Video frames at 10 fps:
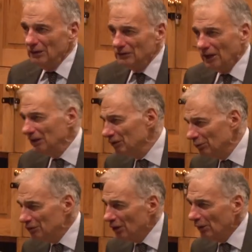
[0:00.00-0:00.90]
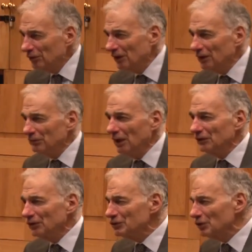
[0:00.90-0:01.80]
Then you don't think of it
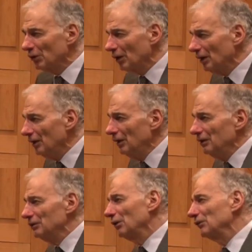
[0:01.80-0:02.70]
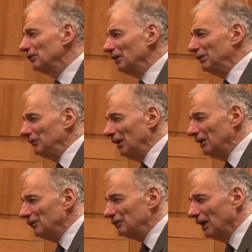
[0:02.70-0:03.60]
as a chore you don't think of it
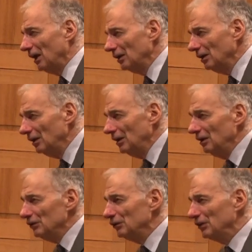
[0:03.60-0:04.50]
as dull. You